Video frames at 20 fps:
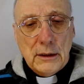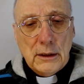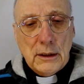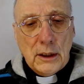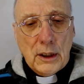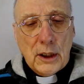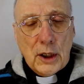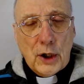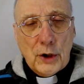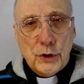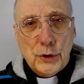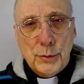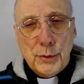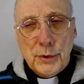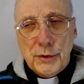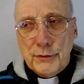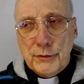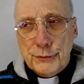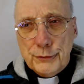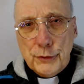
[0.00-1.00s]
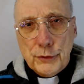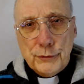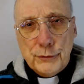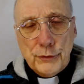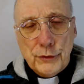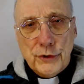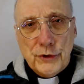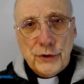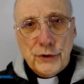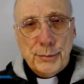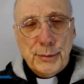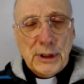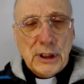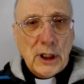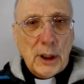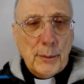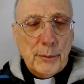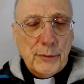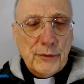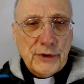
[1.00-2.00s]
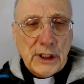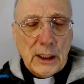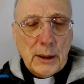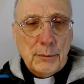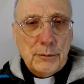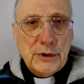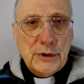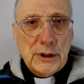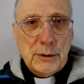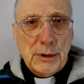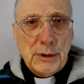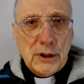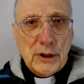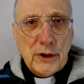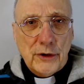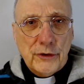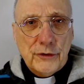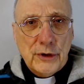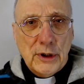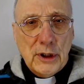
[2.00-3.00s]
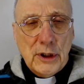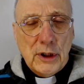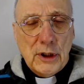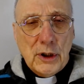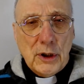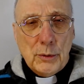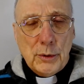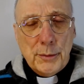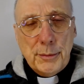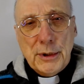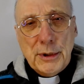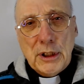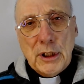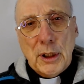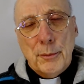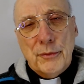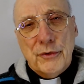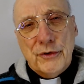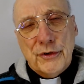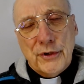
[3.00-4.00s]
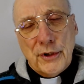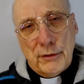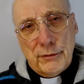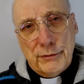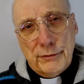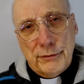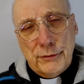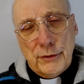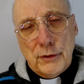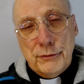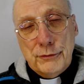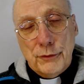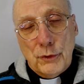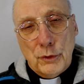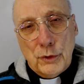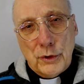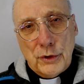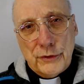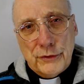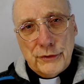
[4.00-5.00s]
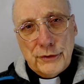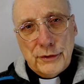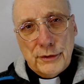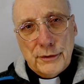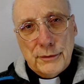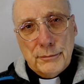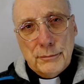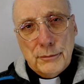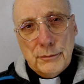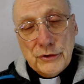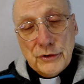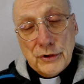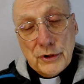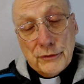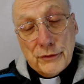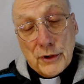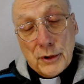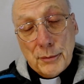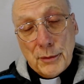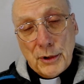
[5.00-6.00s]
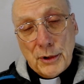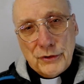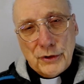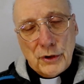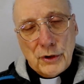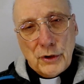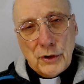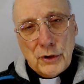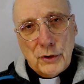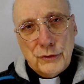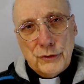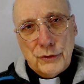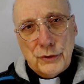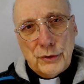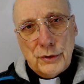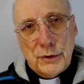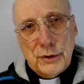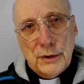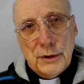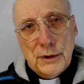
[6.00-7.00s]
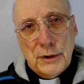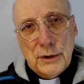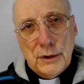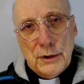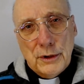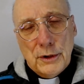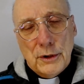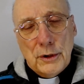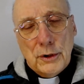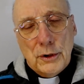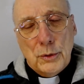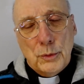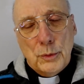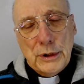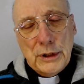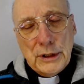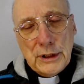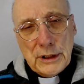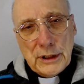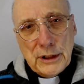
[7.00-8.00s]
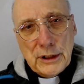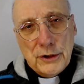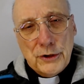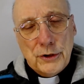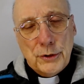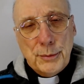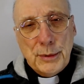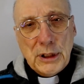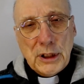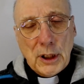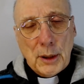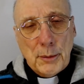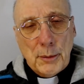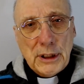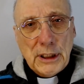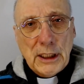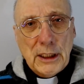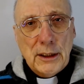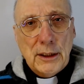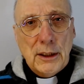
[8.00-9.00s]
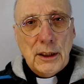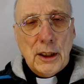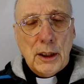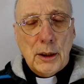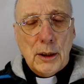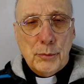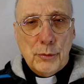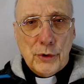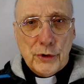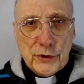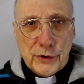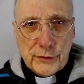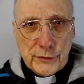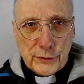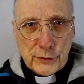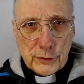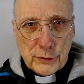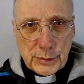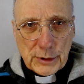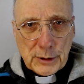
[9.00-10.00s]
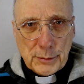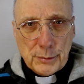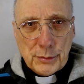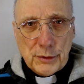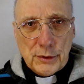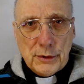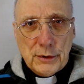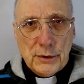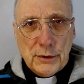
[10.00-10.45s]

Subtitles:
Our human fruitfulness becomes empty because we become self-focused, which is very much our culture. We need to become again a merciful people,